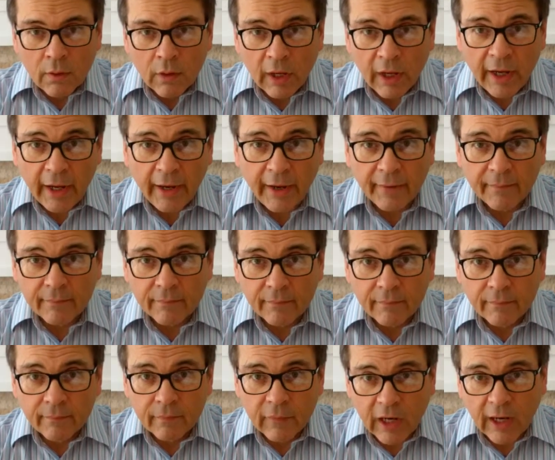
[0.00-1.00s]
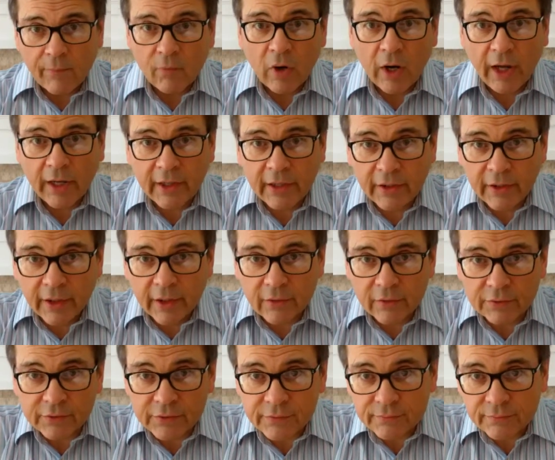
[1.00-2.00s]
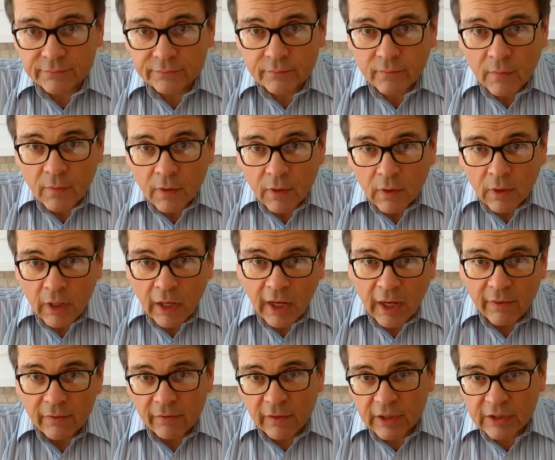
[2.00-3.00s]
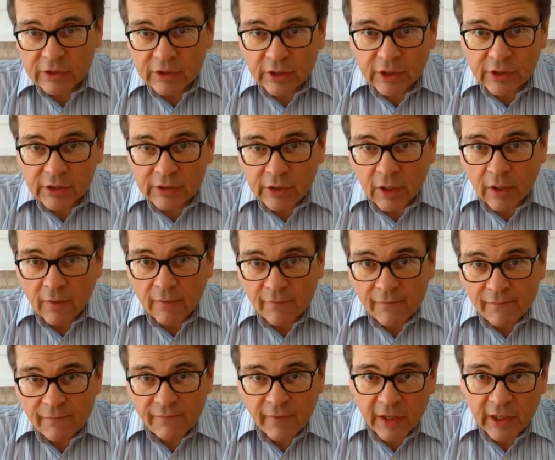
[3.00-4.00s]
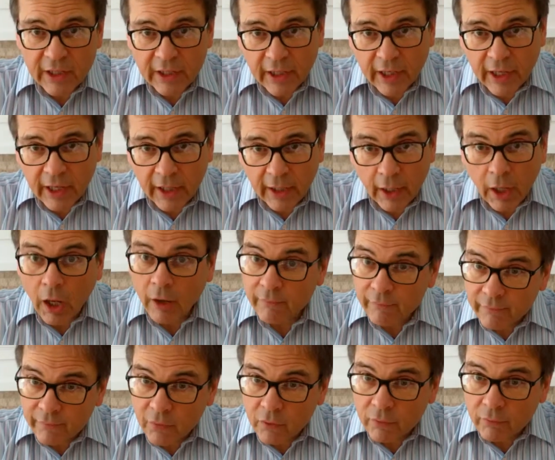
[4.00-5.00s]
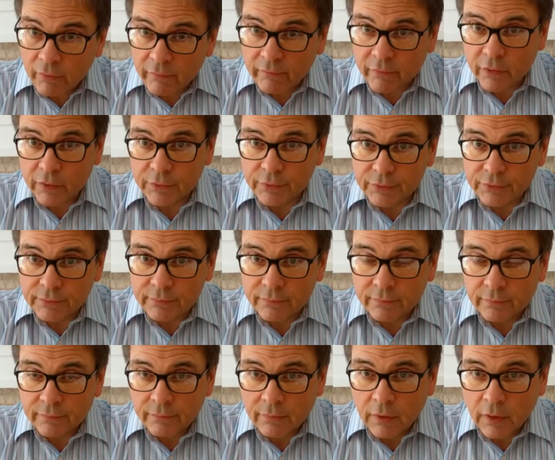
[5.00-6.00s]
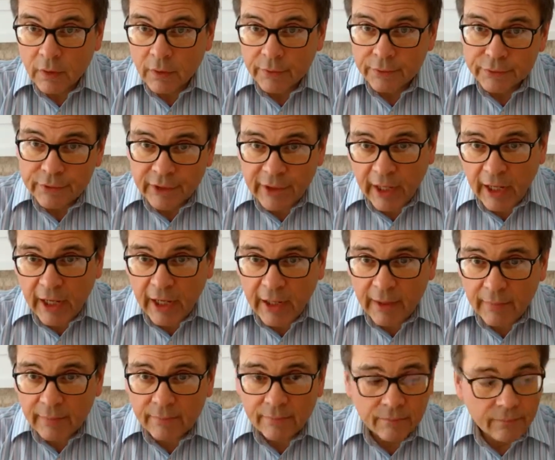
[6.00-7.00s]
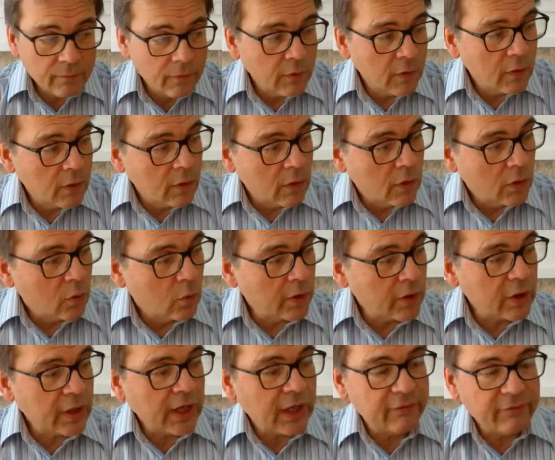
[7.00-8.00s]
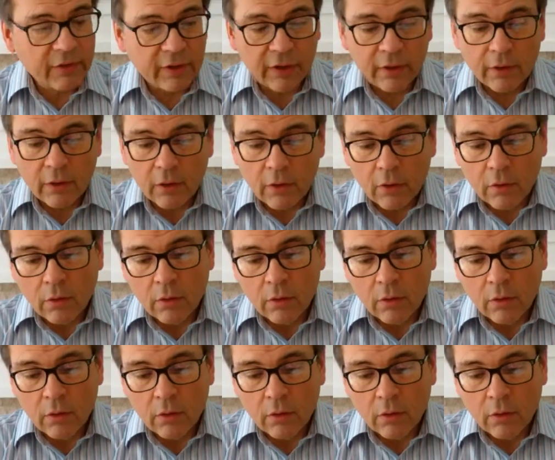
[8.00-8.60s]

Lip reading: Hi, I'm Rocky Nichols, and this is Funny Guy Food Reviews. Today, we're having